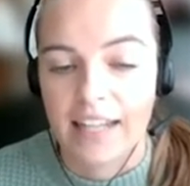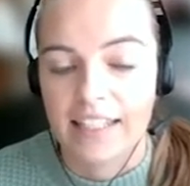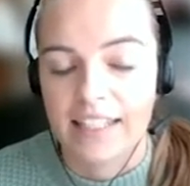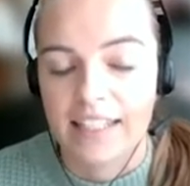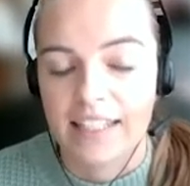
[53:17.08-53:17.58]

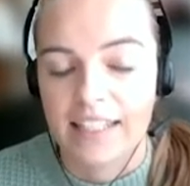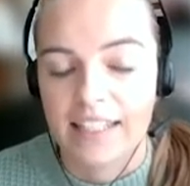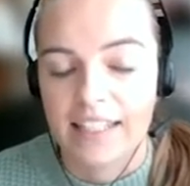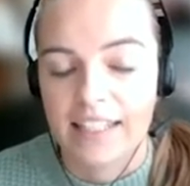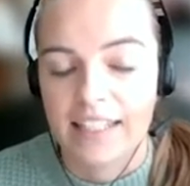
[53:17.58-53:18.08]
gain
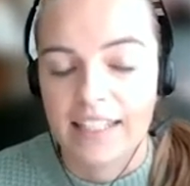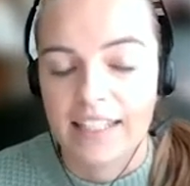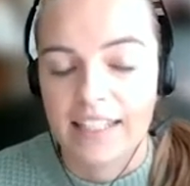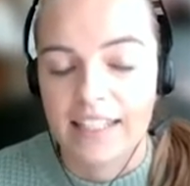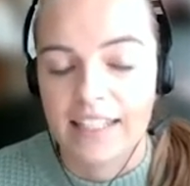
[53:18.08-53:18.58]
also
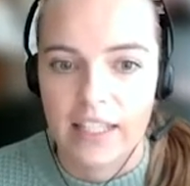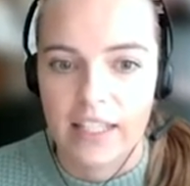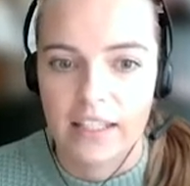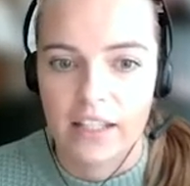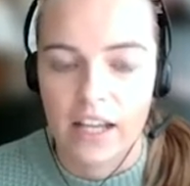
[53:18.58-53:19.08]
the
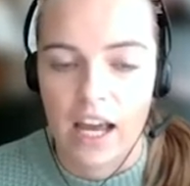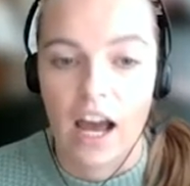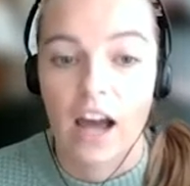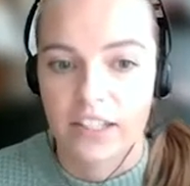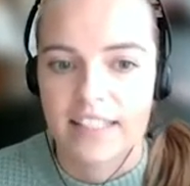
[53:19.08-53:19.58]

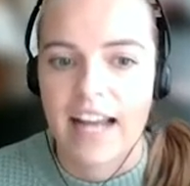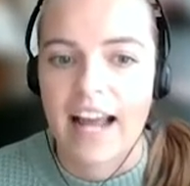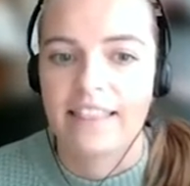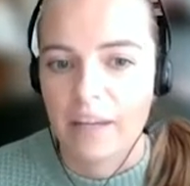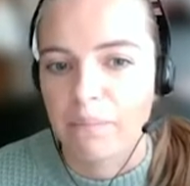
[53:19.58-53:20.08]
understand the
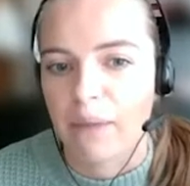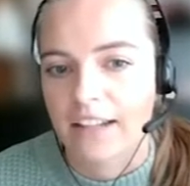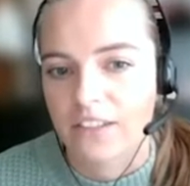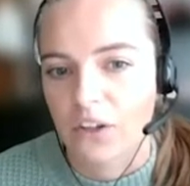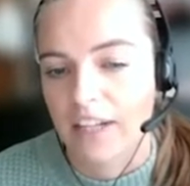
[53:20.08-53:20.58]
impact
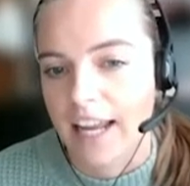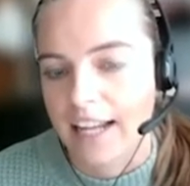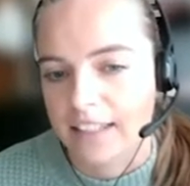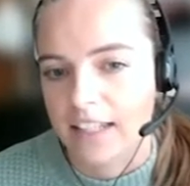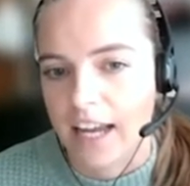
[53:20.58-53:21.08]
of a later
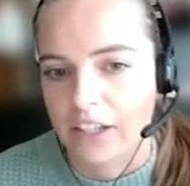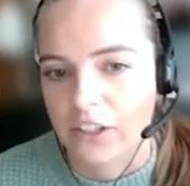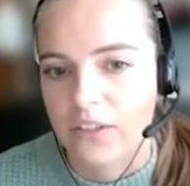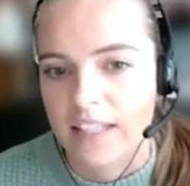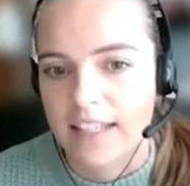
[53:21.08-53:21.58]

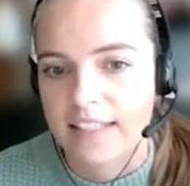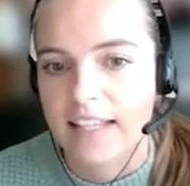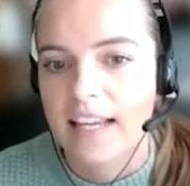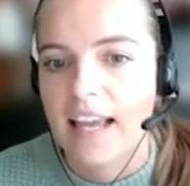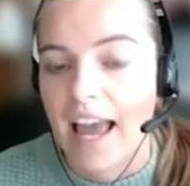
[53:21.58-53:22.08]
diagnosis
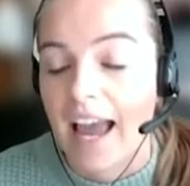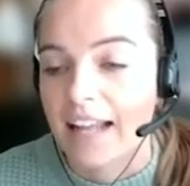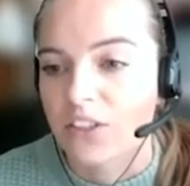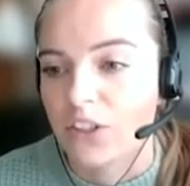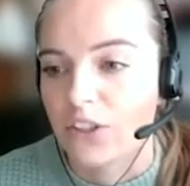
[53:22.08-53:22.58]

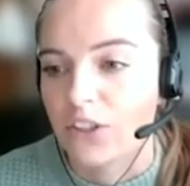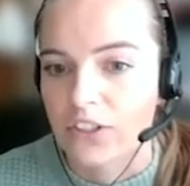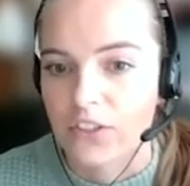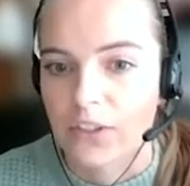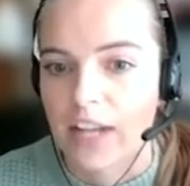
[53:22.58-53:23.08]
and
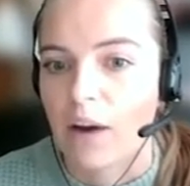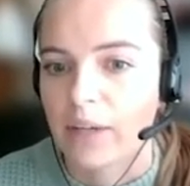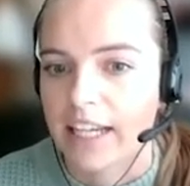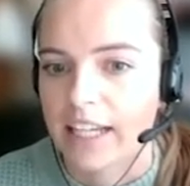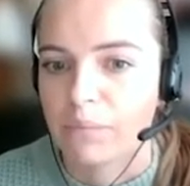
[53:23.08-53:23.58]
solutions on how
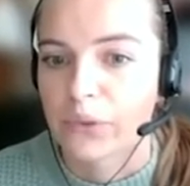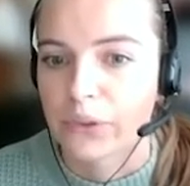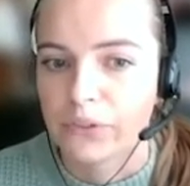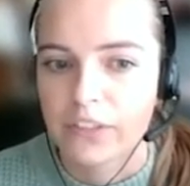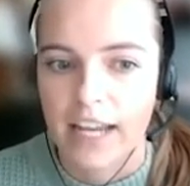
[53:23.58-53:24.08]
we can
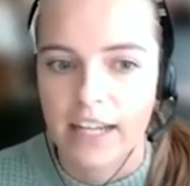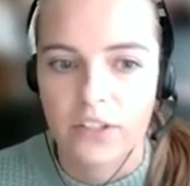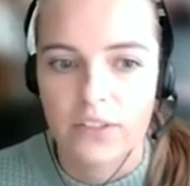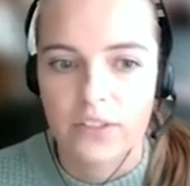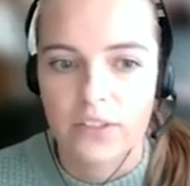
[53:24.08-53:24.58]
improve
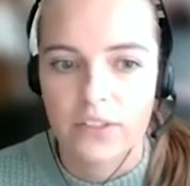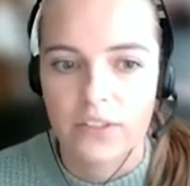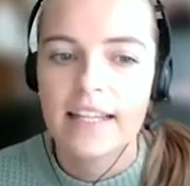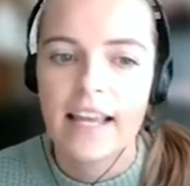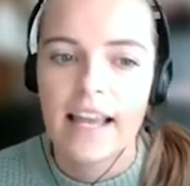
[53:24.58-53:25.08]
diagnosis.
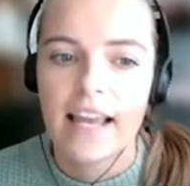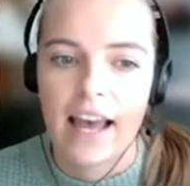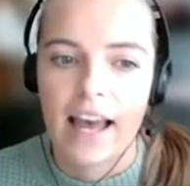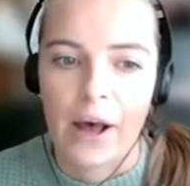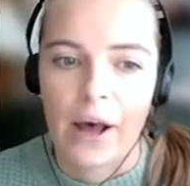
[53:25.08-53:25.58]

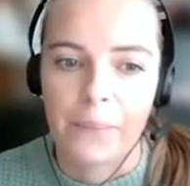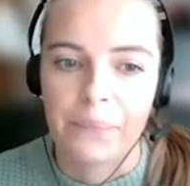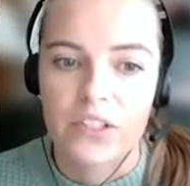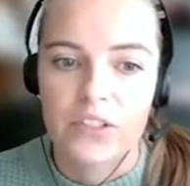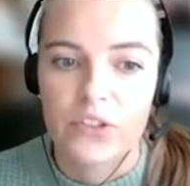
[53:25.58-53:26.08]

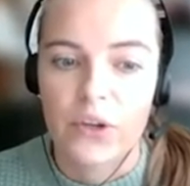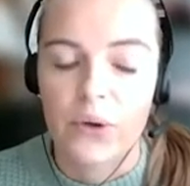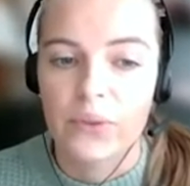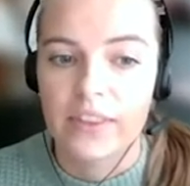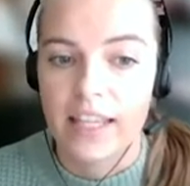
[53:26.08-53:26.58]

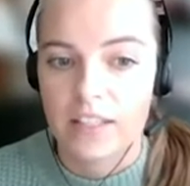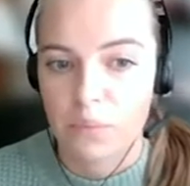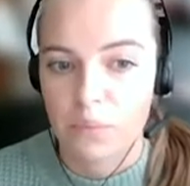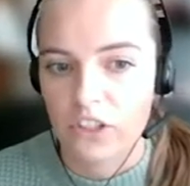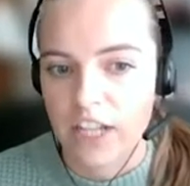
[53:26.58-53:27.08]
So this
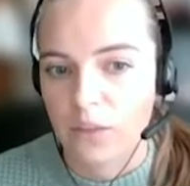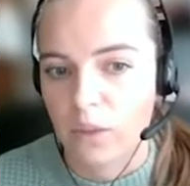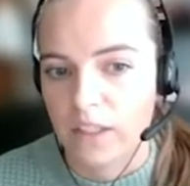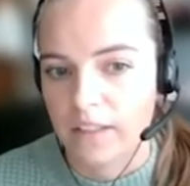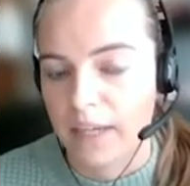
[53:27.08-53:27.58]
project
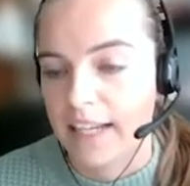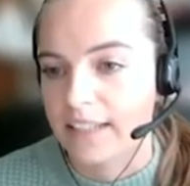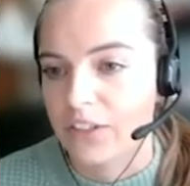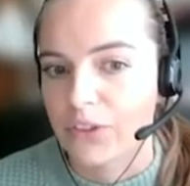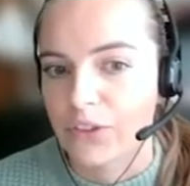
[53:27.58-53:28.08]
was split
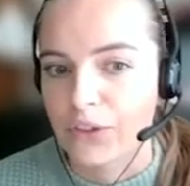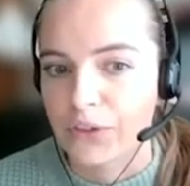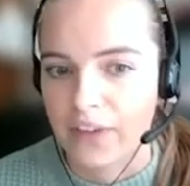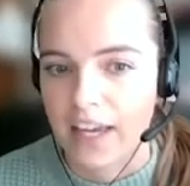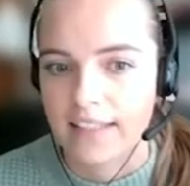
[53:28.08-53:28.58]
into two
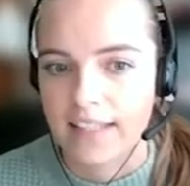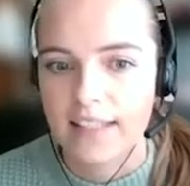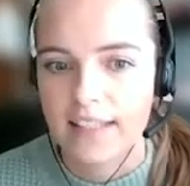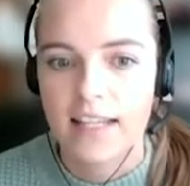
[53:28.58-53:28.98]
phases,